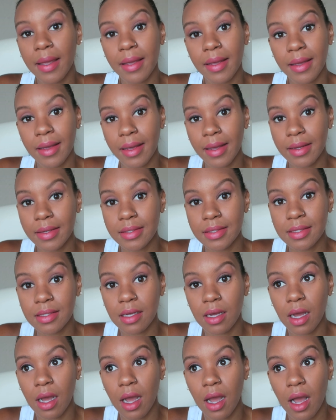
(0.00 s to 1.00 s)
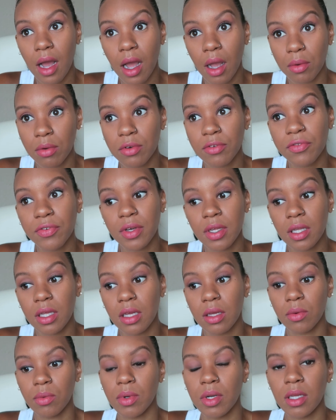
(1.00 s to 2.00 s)
and I would fill
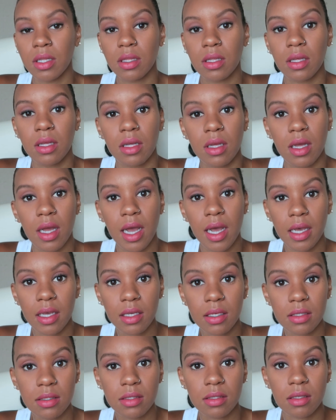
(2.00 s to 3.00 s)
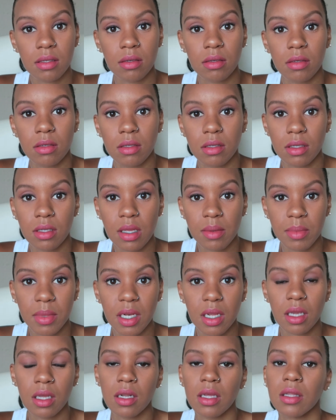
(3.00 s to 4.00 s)
it with ice,
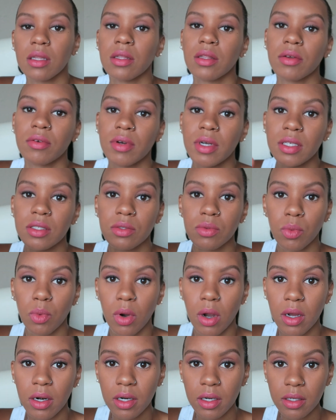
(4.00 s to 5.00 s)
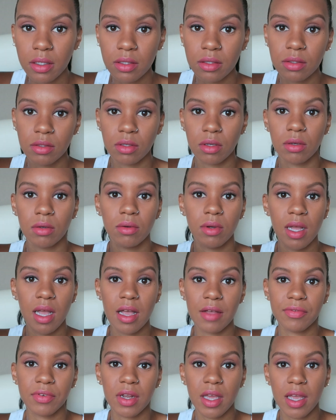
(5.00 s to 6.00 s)
lemonade, and then the rest water, so
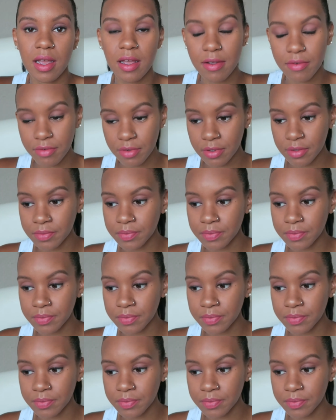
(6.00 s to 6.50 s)
half and half.